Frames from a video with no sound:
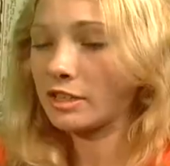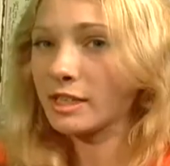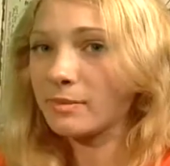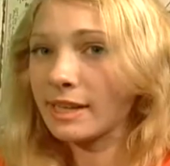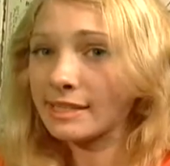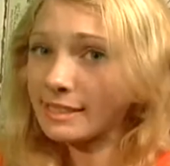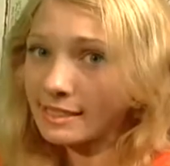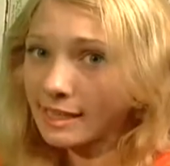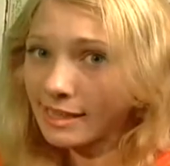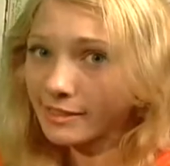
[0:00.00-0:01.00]
Just because
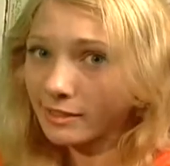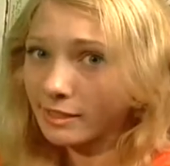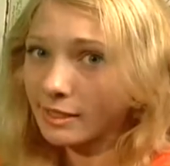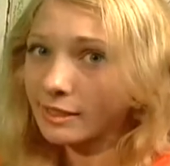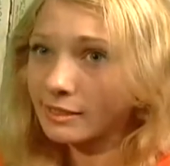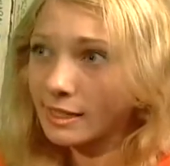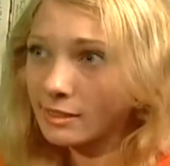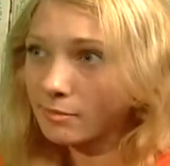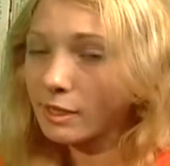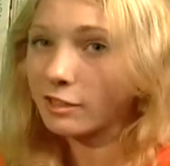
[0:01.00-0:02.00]
these guys are clean
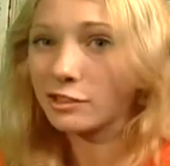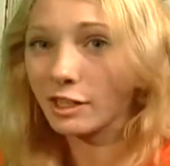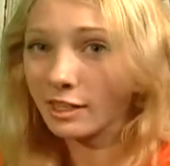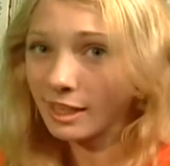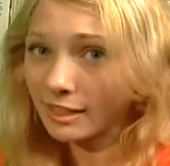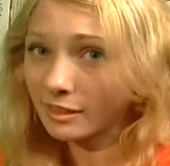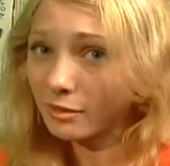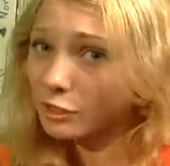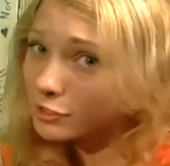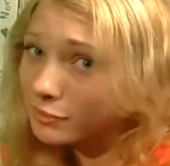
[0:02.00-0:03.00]
doesn't mean you should collect the
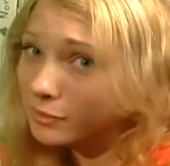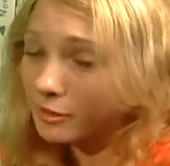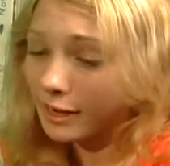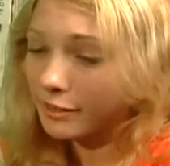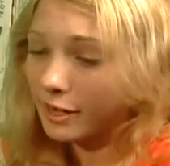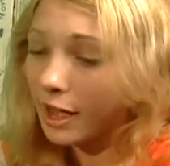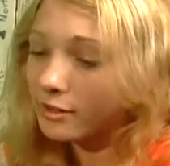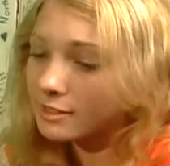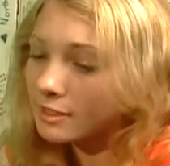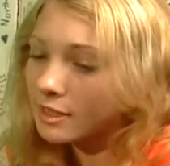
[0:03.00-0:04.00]
roaches from around your
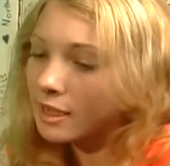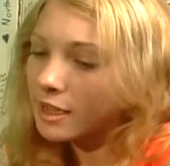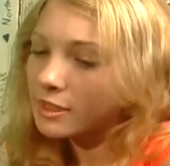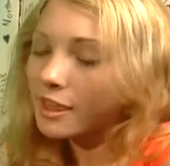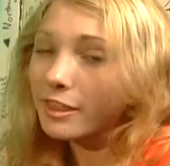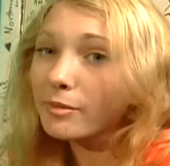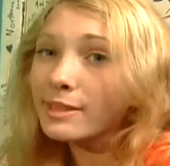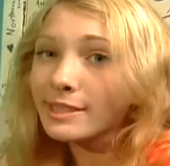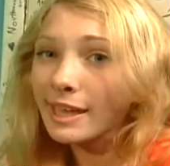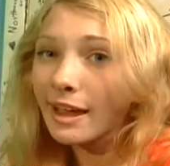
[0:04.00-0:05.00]
house. The other
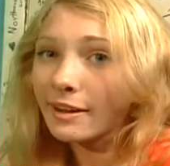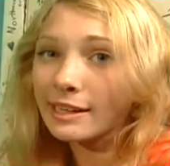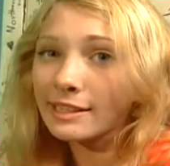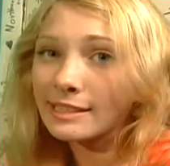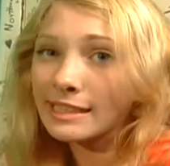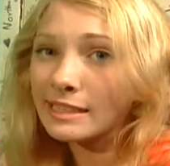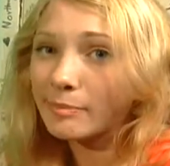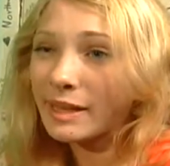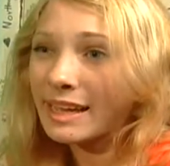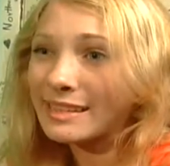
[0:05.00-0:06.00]
ones carry disease
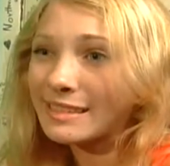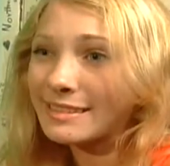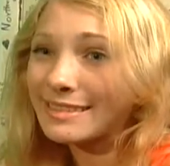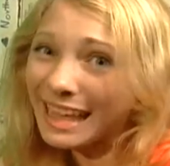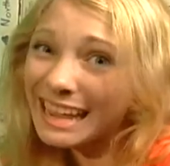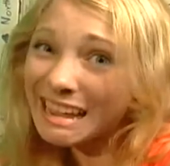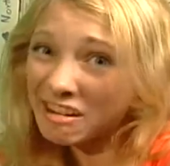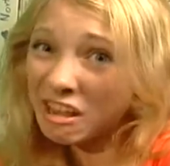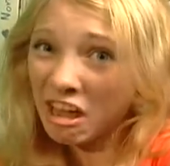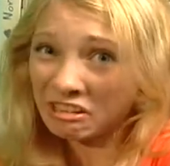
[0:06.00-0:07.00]
because they eat
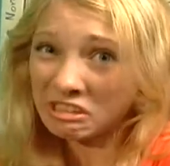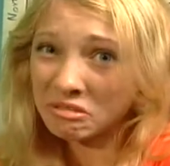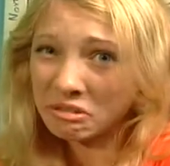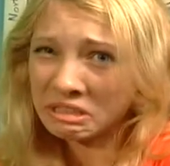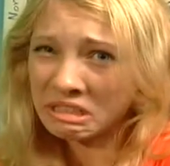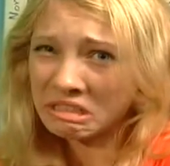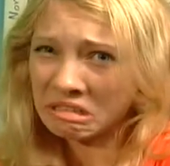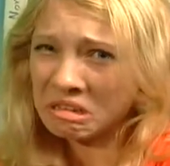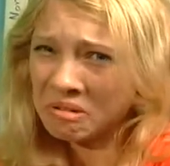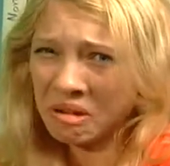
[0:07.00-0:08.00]
a lot of sewage,
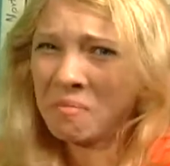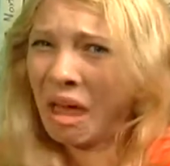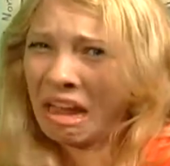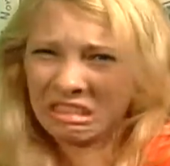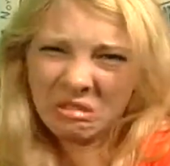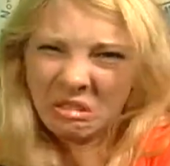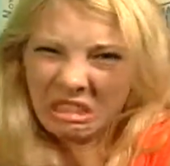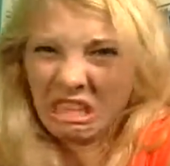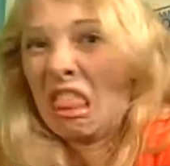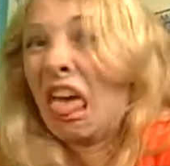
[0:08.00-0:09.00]
and you can imagine
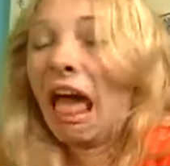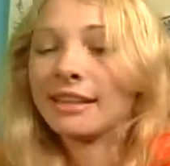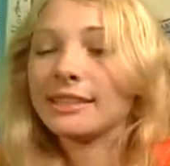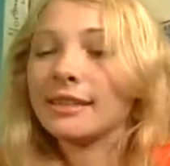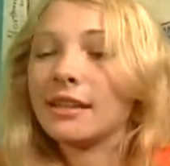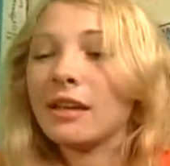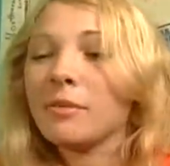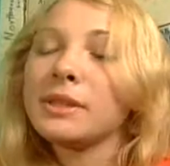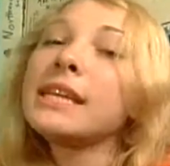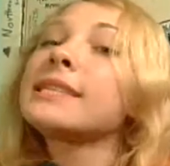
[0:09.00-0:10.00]
what's in that.
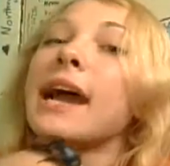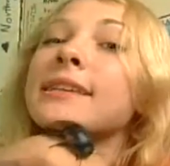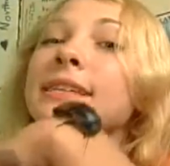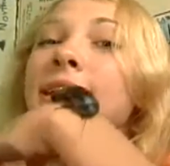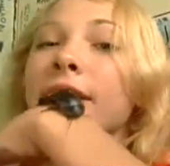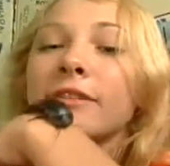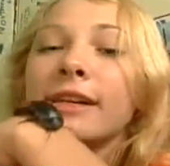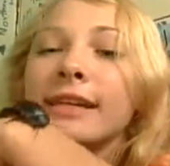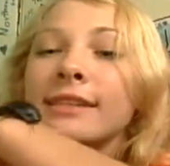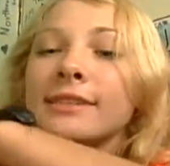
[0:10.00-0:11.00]
But these guys eat
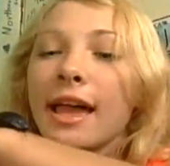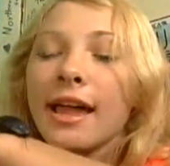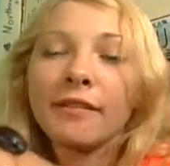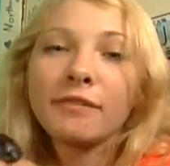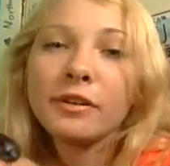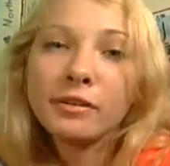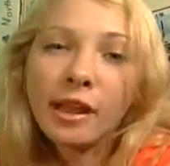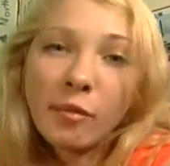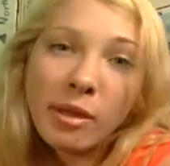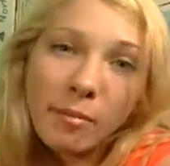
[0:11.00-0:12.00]
greens and food
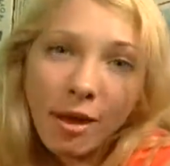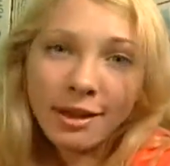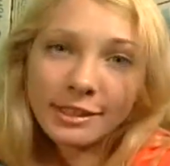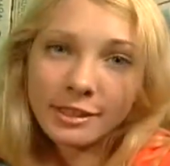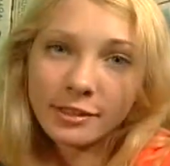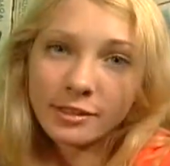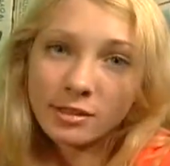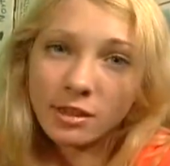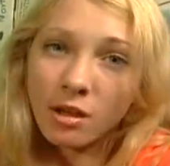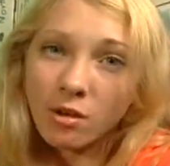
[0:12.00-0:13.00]
that we monitor,
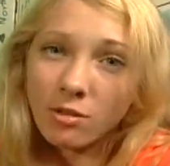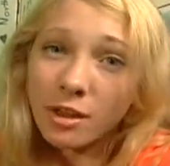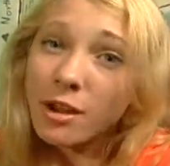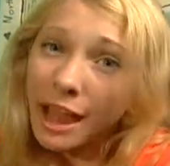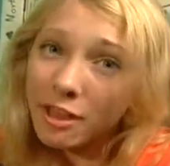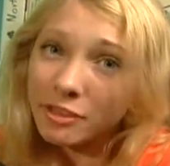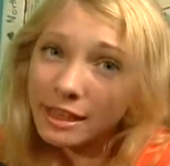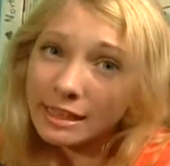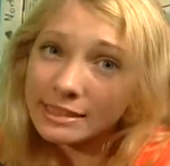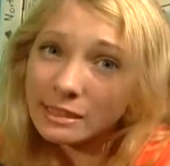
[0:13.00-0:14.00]
so they're
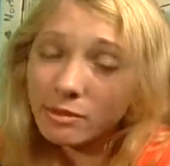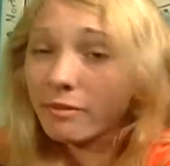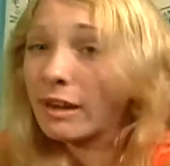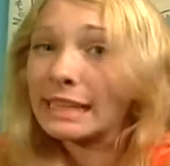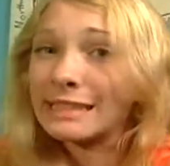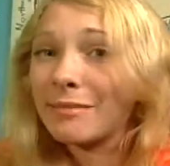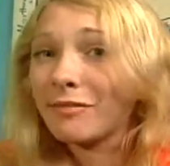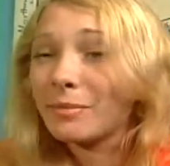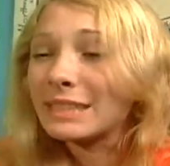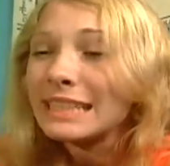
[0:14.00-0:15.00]
healthy since we've raised them
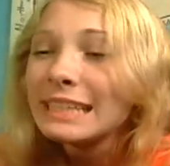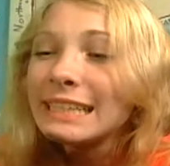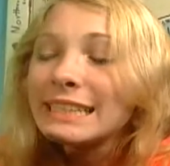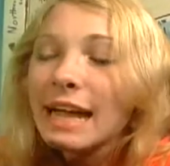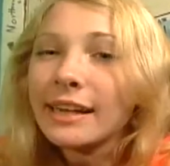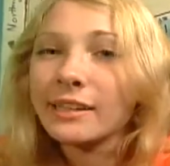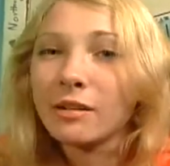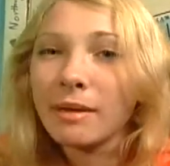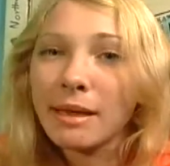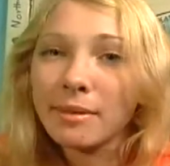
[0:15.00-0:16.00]
from teeny tiny
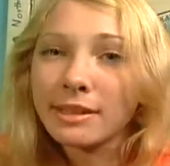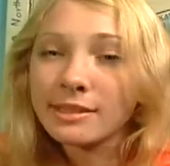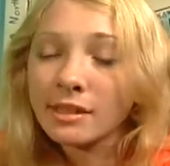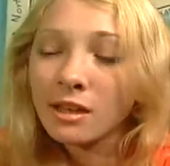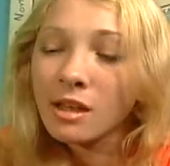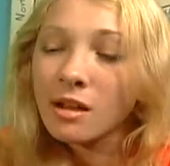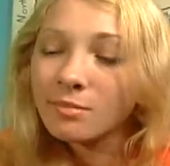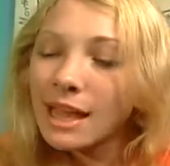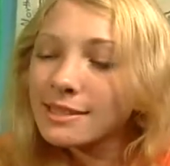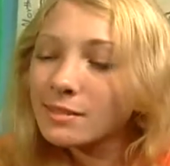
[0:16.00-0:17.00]
little babies.
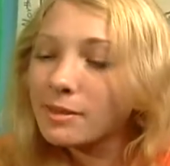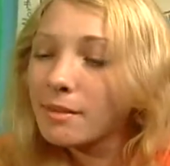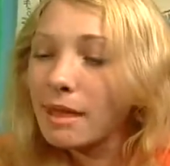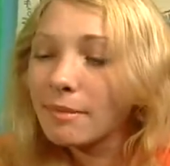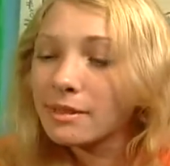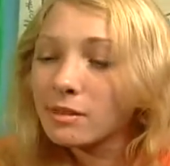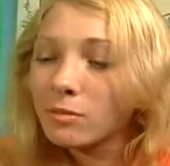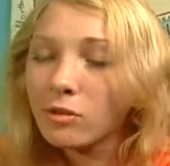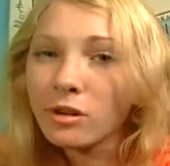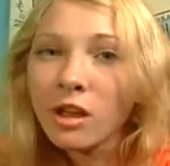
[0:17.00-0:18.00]
Plus, when the babies are
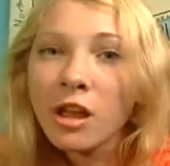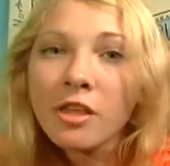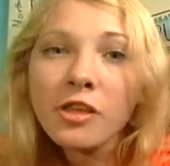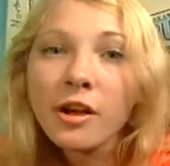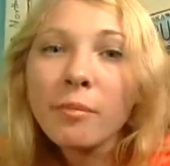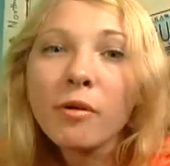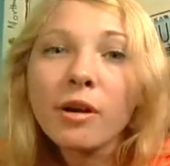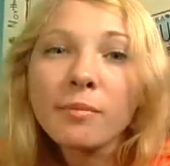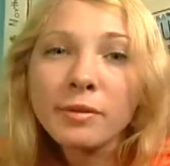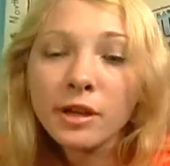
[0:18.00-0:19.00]
born, they're
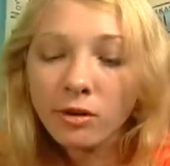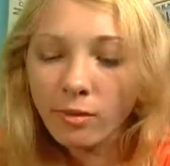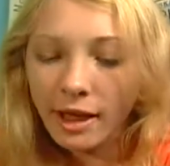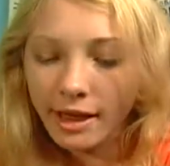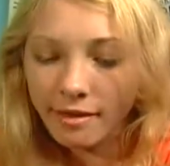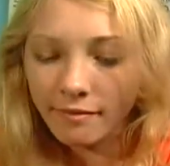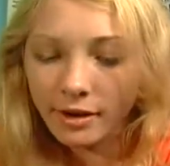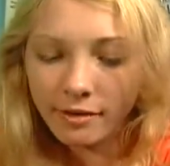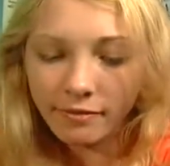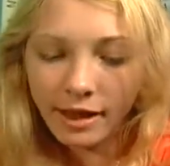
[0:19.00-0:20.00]
born pure white and
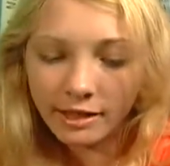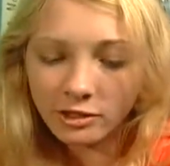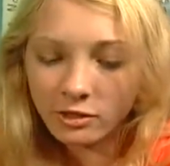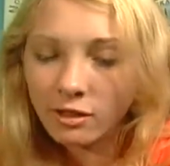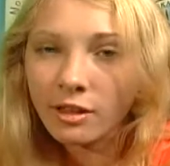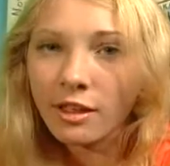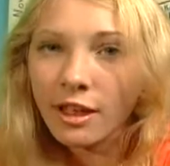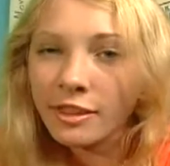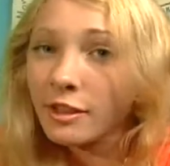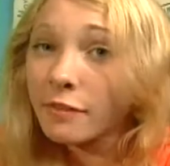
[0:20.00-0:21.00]
very fragile.
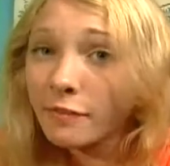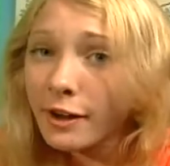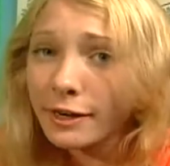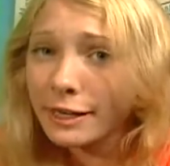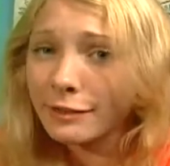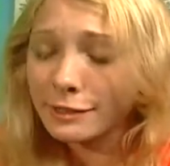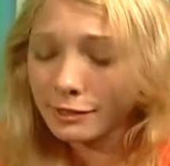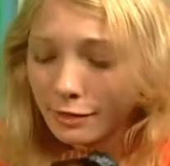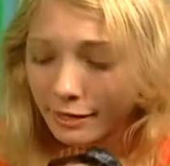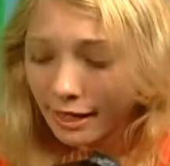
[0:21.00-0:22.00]
They're very cute
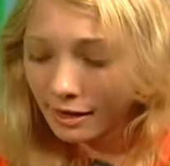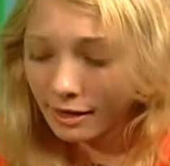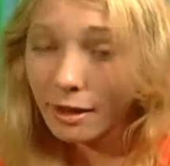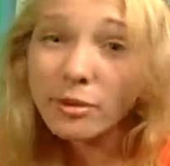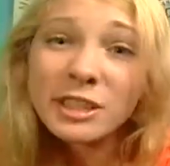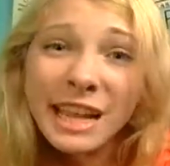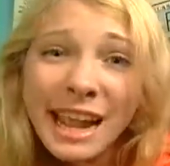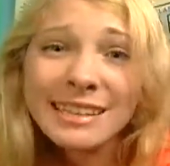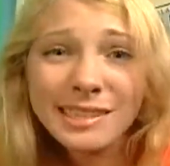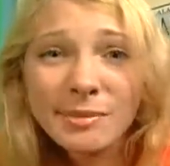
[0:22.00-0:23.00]
to look at. I wish I
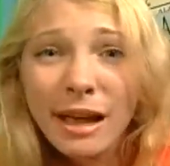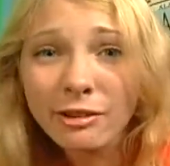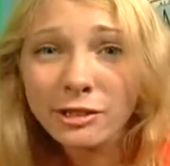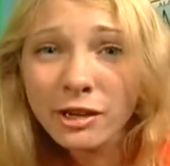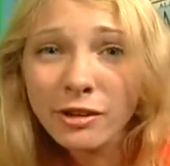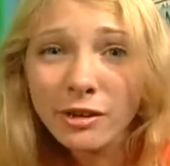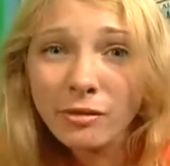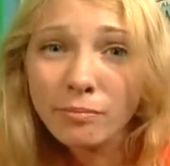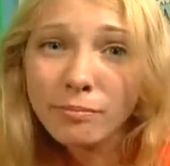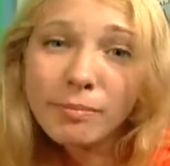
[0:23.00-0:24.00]
had some now to show
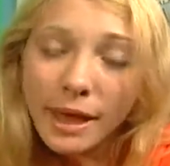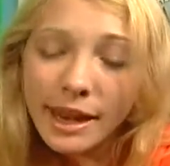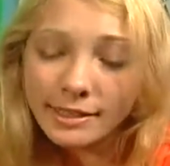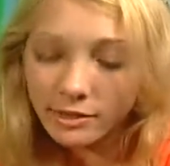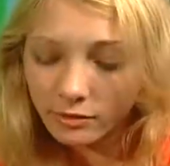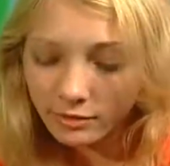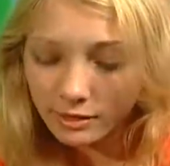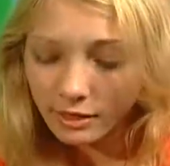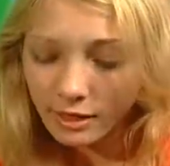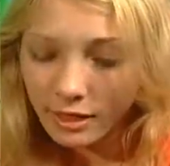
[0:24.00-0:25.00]
you, but I don't.